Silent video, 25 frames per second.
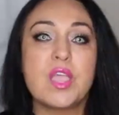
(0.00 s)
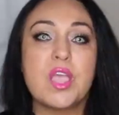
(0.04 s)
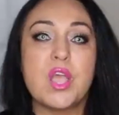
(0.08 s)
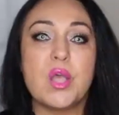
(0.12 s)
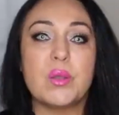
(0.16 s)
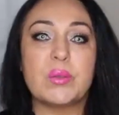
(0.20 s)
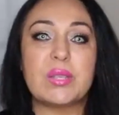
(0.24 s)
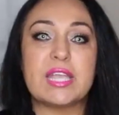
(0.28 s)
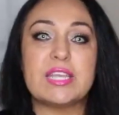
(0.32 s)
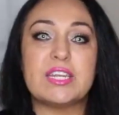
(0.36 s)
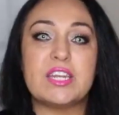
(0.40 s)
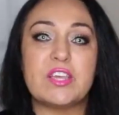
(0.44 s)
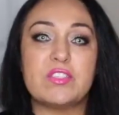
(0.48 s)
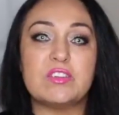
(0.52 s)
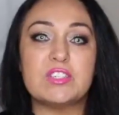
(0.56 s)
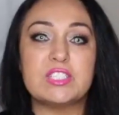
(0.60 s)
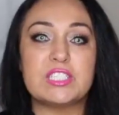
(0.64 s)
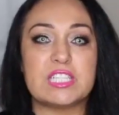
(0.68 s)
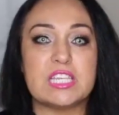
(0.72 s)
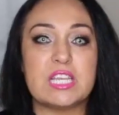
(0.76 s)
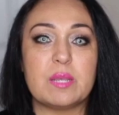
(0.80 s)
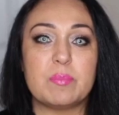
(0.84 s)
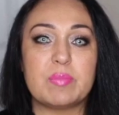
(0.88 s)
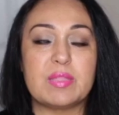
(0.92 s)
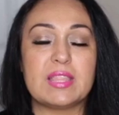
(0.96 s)
Okay, another
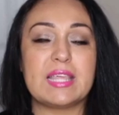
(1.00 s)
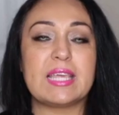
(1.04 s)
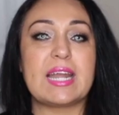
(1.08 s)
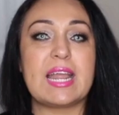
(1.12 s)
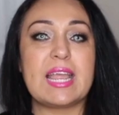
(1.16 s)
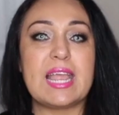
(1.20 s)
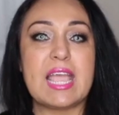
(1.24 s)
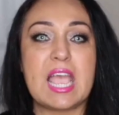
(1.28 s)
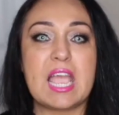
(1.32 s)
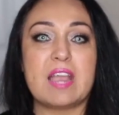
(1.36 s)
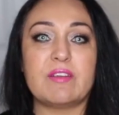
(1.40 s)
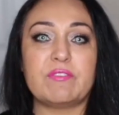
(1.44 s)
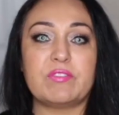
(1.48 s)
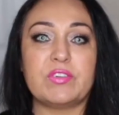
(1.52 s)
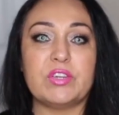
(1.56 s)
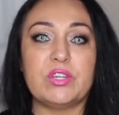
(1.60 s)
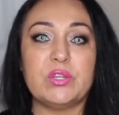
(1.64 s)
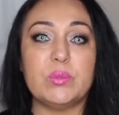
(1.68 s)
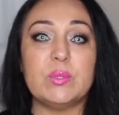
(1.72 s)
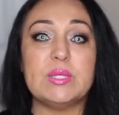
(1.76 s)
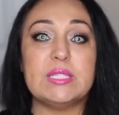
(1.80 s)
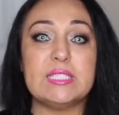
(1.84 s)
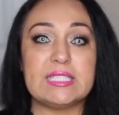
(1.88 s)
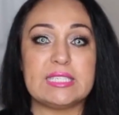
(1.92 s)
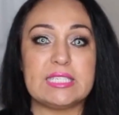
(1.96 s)
tip that I have for
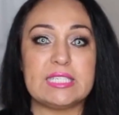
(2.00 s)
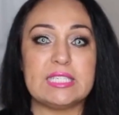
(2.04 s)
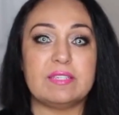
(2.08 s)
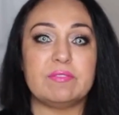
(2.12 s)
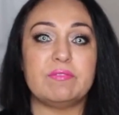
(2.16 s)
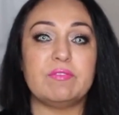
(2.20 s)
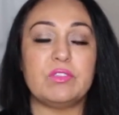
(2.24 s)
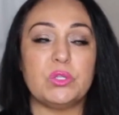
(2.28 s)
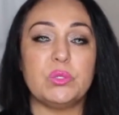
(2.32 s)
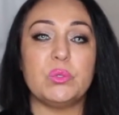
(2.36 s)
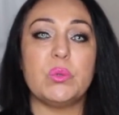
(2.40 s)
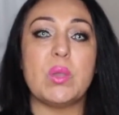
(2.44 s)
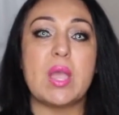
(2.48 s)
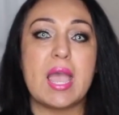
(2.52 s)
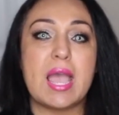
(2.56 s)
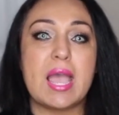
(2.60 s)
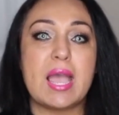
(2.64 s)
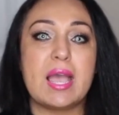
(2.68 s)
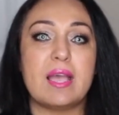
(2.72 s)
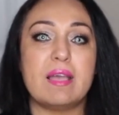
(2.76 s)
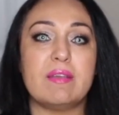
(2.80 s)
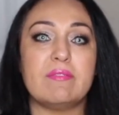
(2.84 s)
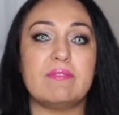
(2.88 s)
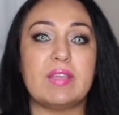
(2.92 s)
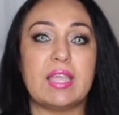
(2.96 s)
you is if you
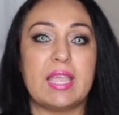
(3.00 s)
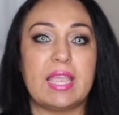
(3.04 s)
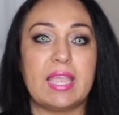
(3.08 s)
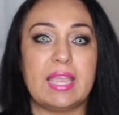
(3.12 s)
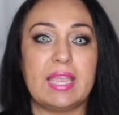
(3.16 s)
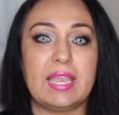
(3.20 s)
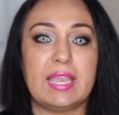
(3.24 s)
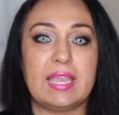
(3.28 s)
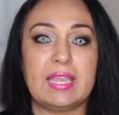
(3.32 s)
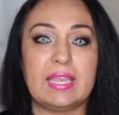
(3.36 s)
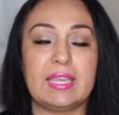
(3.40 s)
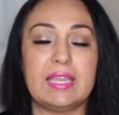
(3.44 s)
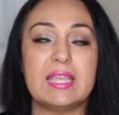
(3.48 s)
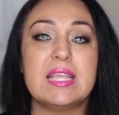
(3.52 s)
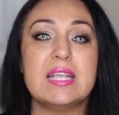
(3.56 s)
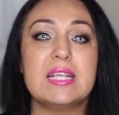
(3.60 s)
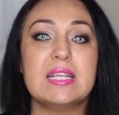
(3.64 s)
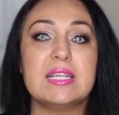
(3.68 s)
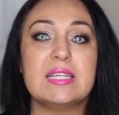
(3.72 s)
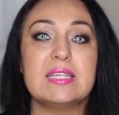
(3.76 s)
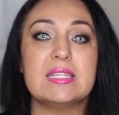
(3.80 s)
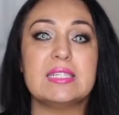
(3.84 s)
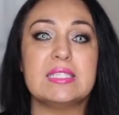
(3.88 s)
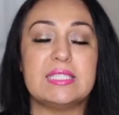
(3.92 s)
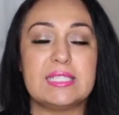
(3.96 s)
have a
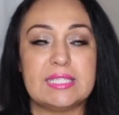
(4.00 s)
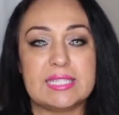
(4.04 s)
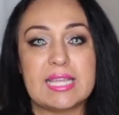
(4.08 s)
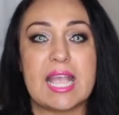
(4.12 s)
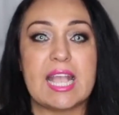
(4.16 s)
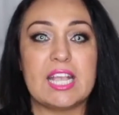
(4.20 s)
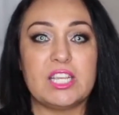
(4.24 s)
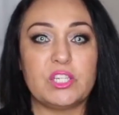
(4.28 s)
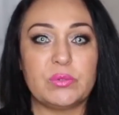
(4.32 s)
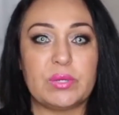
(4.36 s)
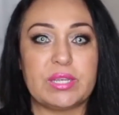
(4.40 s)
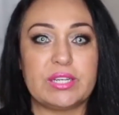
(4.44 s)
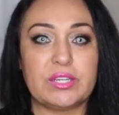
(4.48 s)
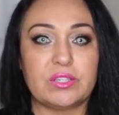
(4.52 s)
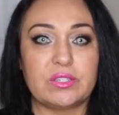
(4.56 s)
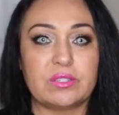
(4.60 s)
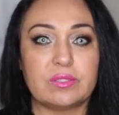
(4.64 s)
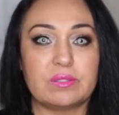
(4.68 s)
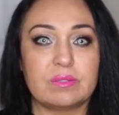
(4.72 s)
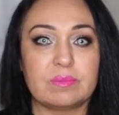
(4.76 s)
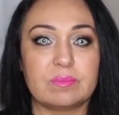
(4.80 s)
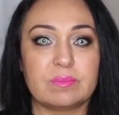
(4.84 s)
dehydrator,